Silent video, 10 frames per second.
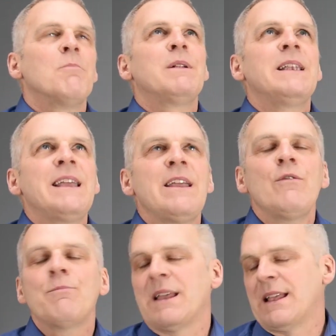
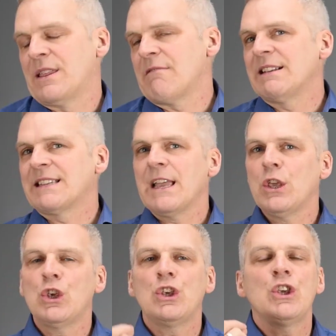Believe me, there is a
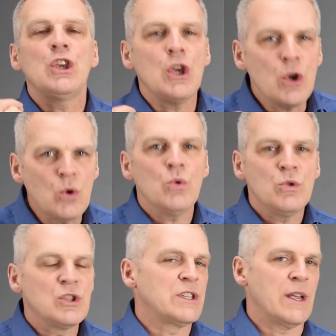
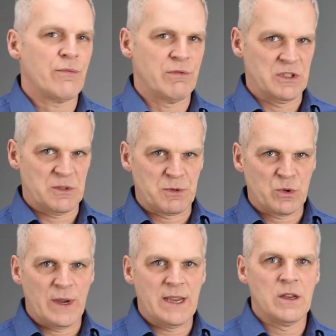huge difference
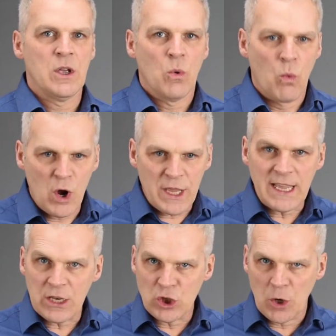between working
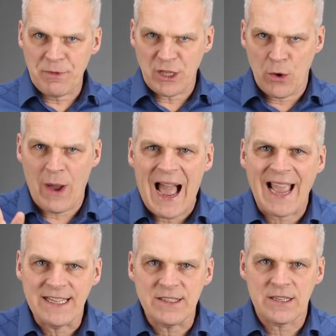in a job that you
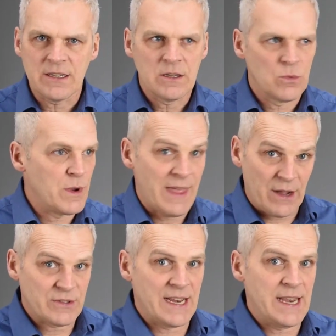hate
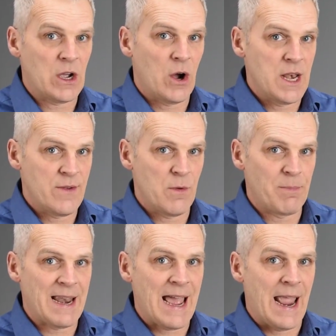without any kind of a
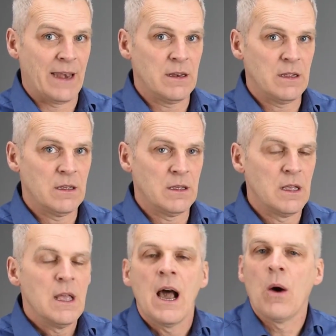plan
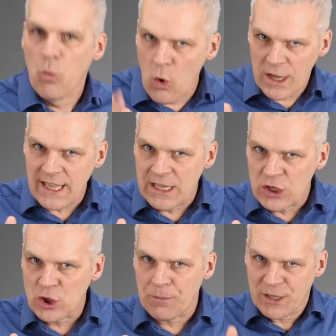and working in a
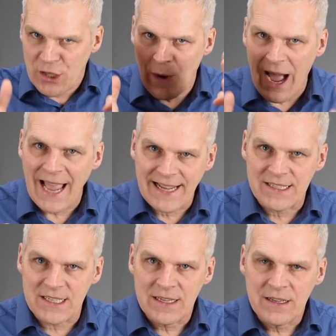job that you
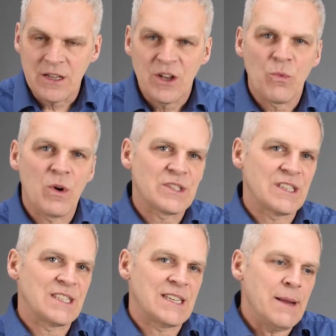hate whilst at
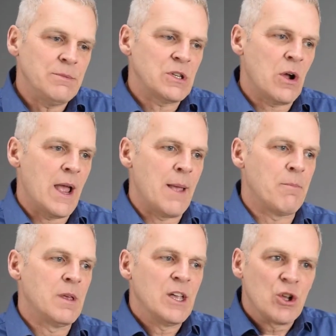the same
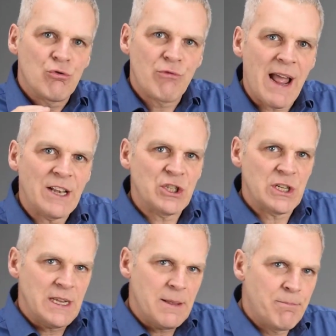time
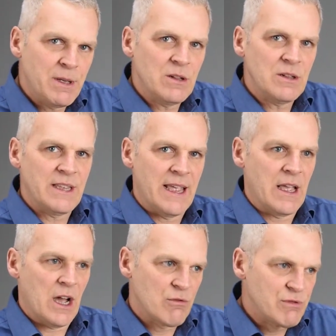gradually
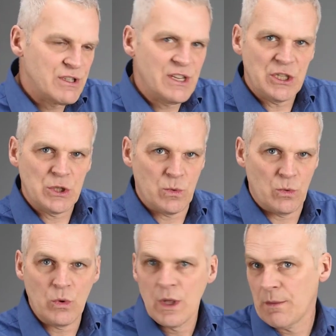building a
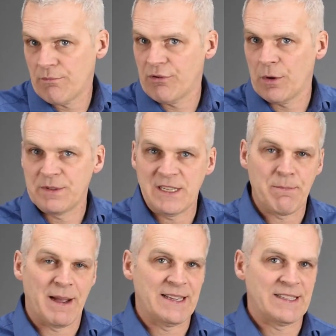residual
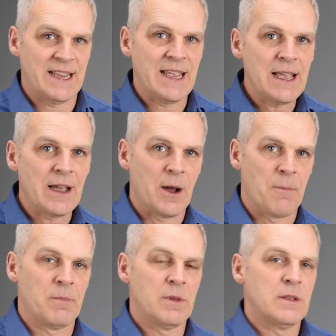property-based income.